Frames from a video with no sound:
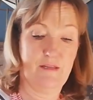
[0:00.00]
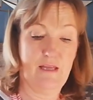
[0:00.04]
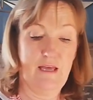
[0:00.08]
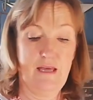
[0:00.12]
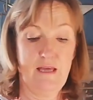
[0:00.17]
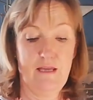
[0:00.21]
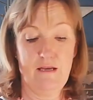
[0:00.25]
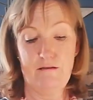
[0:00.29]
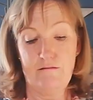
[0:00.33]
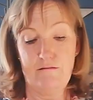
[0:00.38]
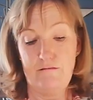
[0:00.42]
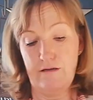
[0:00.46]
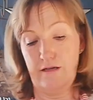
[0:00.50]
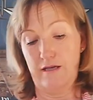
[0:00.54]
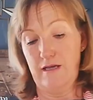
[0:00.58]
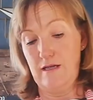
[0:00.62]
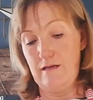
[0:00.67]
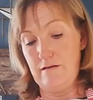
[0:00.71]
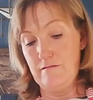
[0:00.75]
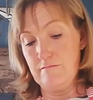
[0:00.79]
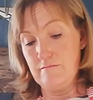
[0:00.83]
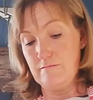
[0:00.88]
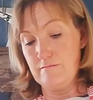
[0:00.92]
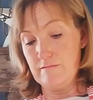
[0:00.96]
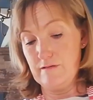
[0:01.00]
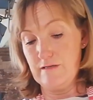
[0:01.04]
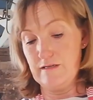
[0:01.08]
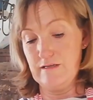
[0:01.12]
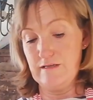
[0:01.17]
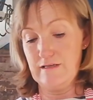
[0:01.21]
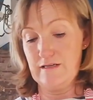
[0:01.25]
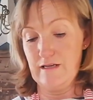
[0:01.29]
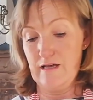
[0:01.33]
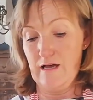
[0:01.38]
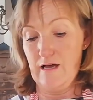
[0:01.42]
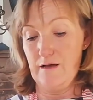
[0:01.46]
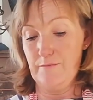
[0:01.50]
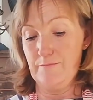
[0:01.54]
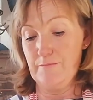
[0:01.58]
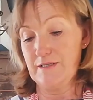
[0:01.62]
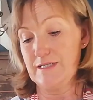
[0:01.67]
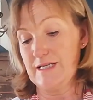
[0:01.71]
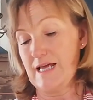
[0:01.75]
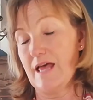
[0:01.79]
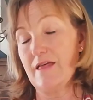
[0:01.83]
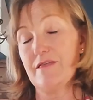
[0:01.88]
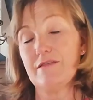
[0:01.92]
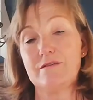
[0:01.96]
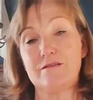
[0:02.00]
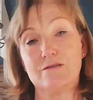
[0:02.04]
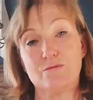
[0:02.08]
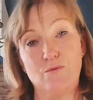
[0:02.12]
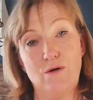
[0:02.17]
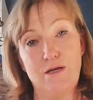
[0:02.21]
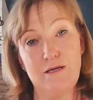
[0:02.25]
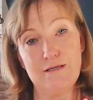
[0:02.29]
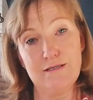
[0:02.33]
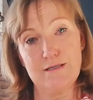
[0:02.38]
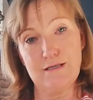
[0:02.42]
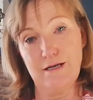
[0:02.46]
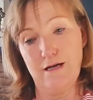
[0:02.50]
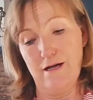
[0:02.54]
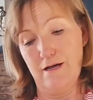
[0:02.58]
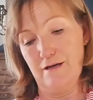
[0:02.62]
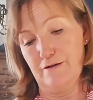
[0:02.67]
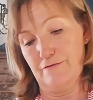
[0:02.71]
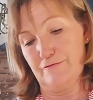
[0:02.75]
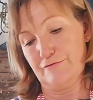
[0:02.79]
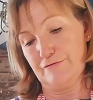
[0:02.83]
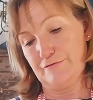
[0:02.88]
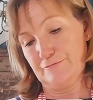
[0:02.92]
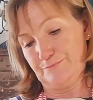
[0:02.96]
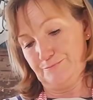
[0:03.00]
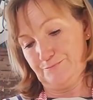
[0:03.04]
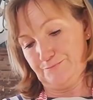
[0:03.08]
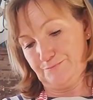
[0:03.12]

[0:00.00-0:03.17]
in death as well as life.